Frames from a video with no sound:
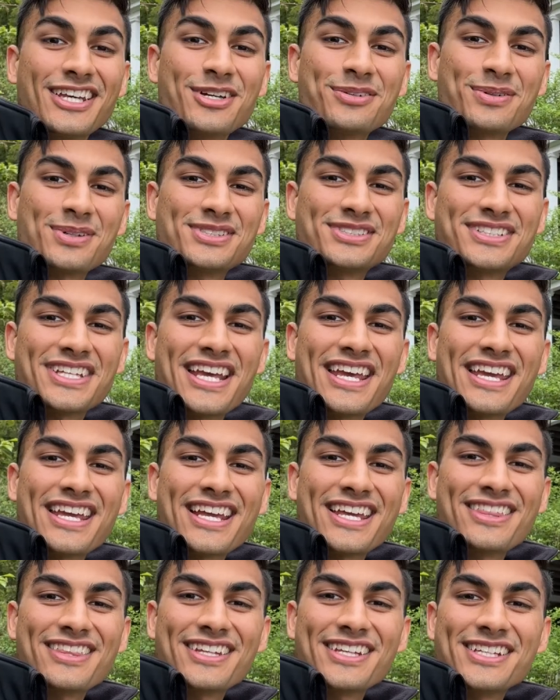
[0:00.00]
We're staying
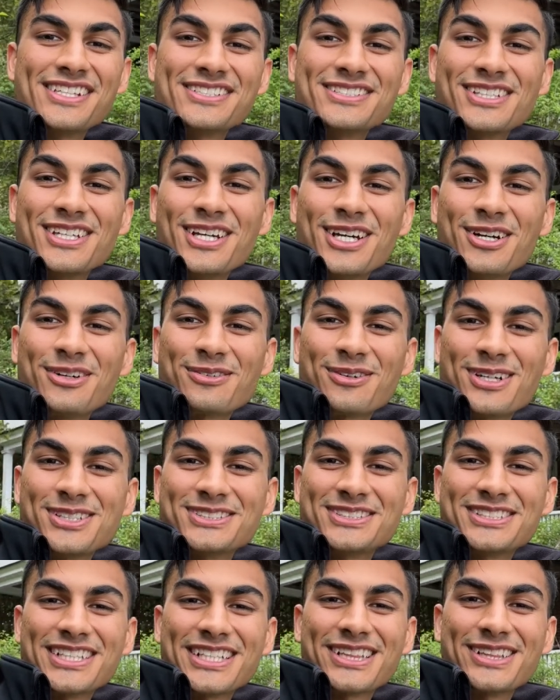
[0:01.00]
in these
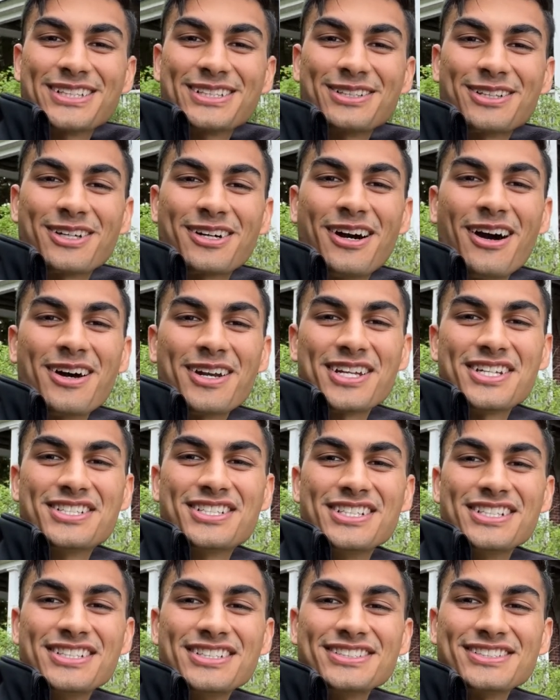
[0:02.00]
rustic little
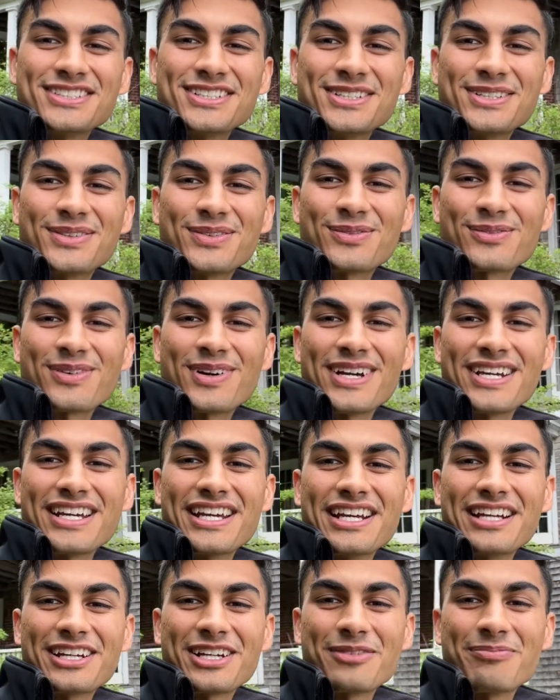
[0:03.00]
cottages right
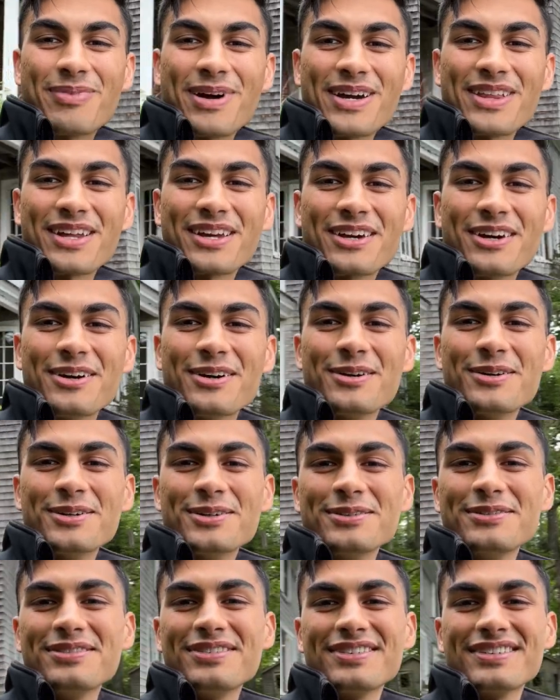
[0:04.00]
here by the cove